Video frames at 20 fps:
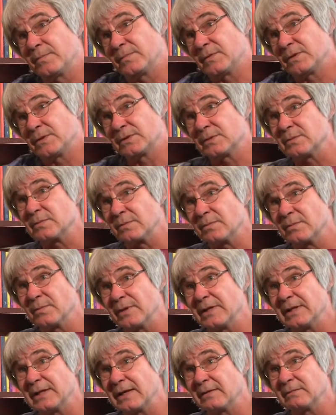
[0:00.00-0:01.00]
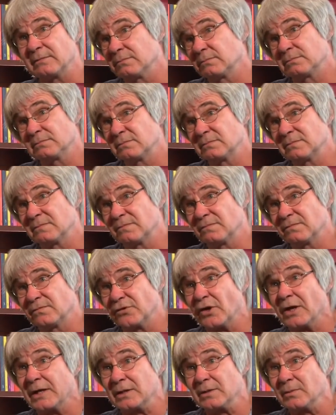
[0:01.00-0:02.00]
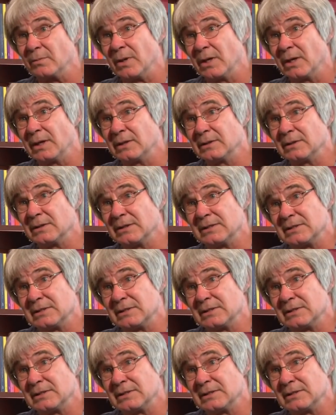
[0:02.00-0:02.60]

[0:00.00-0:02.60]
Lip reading: just been that frightened by it.